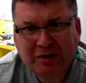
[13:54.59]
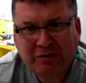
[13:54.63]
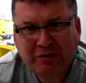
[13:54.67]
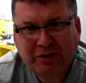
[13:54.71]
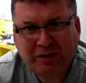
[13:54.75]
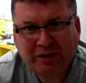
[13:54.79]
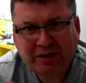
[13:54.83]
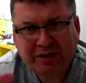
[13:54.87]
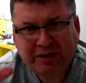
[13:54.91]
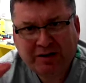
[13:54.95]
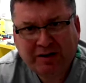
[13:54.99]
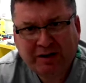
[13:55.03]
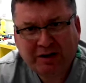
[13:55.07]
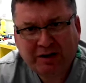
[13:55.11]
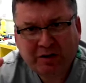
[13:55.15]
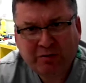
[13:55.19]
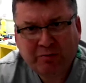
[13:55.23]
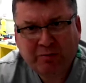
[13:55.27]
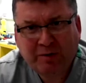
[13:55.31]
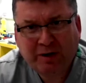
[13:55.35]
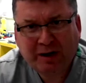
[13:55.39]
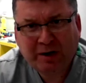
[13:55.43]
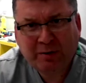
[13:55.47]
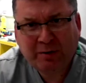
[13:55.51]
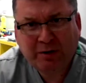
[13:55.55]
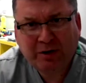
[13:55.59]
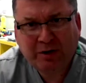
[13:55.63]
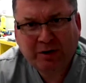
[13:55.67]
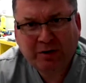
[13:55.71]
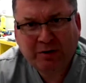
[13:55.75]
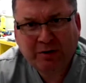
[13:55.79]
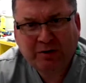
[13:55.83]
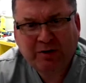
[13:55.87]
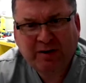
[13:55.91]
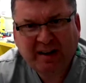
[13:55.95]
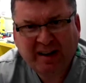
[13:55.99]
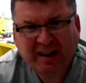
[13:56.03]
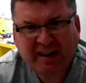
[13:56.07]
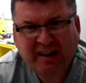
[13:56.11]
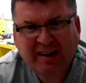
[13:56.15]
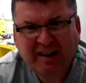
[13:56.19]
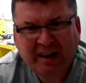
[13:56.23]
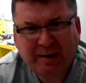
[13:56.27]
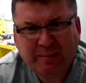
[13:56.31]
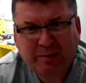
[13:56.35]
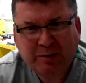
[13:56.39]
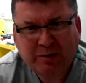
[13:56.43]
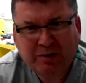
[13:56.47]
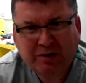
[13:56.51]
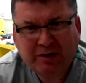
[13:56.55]
You've got this thing you really want to do to kind of
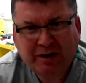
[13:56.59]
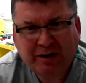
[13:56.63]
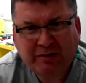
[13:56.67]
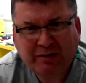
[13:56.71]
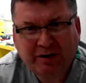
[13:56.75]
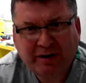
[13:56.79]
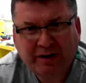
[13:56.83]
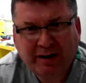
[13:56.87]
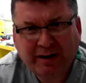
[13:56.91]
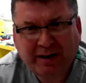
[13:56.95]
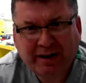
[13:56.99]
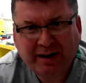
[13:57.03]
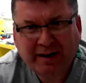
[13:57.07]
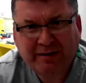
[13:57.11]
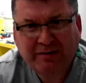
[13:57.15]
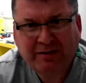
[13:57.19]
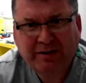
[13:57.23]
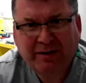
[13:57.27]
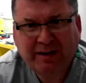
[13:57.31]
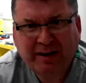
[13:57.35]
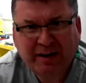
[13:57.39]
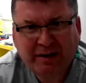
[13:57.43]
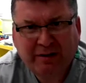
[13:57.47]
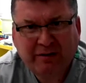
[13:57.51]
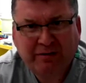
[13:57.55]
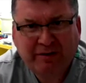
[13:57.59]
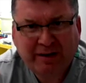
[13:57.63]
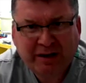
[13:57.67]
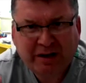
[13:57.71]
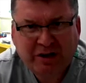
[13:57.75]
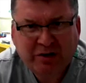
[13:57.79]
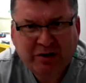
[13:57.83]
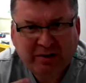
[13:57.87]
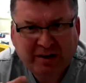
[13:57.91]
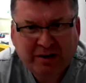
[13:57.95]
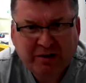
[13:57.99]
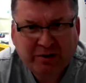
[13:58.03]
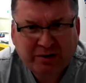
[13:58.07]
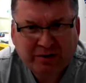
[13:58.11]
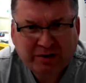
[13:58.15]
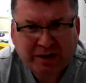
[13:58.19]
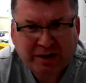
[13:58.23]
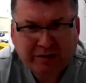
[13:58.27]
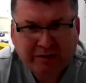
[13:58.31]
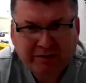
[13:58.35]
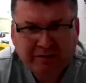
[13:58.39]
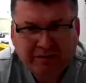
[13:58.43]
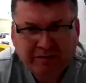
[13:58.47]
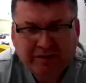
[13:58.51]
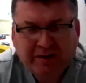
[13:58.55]
keep yourself alive, to kind of feed your inner
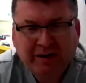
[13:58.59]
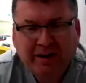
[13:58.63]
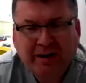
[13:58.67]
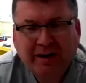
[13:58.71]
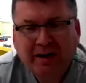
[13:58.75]
self,